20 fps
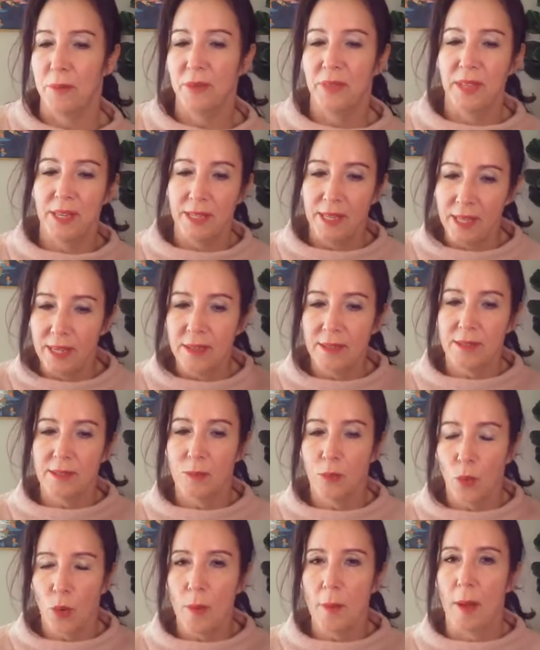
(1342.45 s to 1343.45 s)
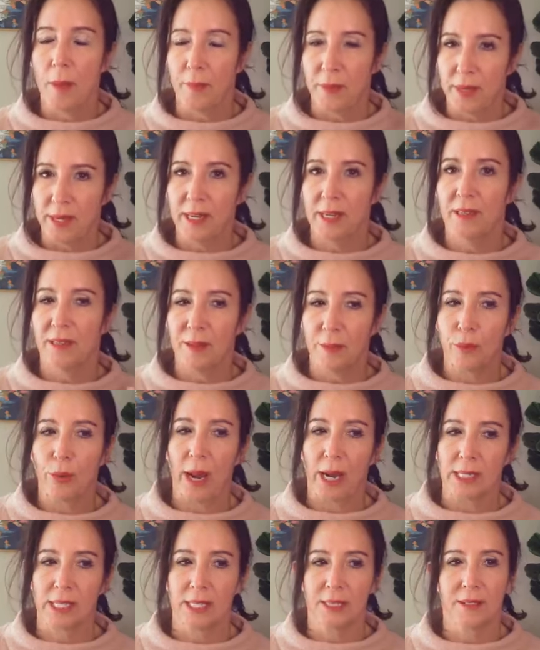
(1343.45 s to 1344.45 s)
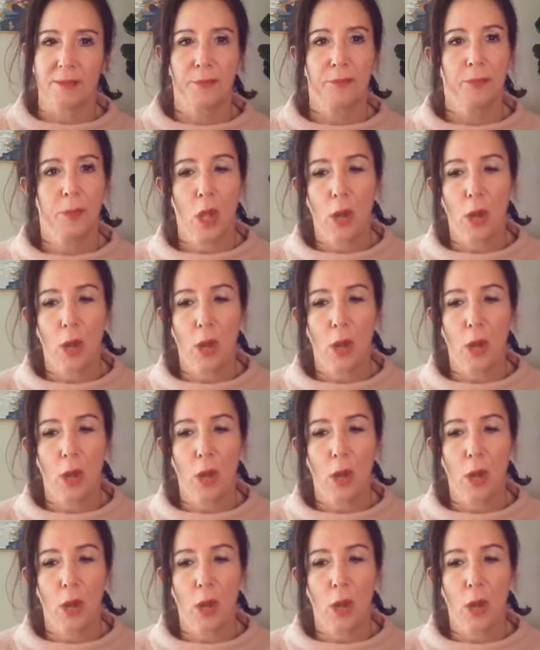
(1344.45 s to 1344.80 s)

but they needed some warm up they needed some practice